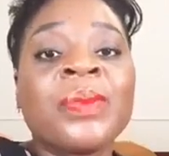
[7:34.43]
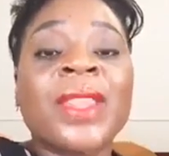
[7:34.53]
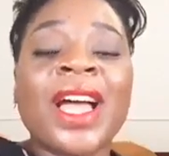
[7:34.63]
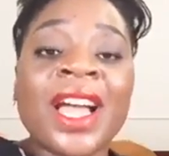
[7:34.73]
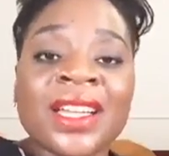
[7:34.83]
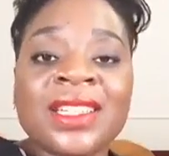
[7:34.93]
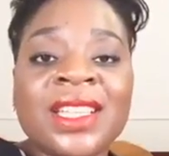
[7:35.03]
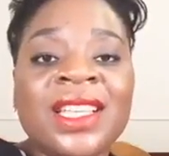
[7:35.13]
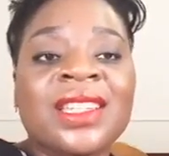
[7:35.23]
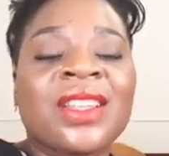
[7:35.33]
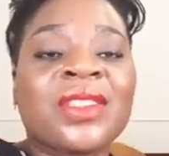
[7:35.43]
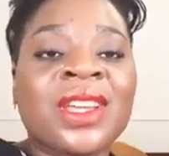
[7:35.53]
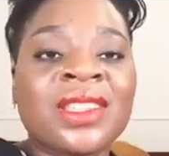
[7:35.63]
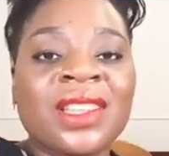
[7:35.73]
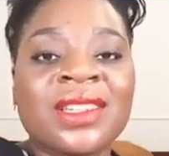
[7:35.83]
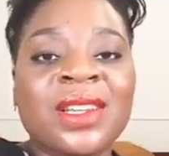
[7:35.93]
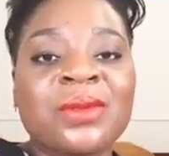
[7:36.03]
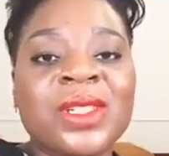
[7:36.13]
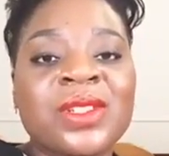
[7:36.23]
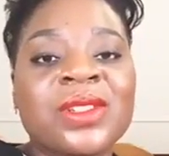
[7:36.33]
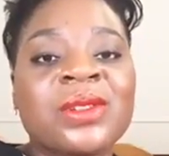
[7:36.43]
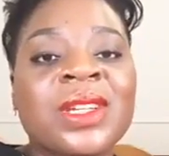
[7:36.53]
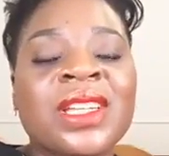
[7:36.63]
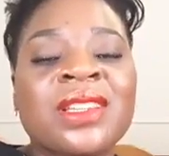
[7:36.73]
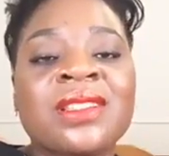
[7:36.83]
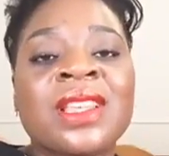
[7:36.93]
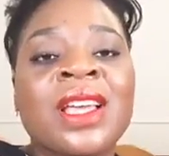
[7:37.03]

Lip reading: And then the third thing that we do is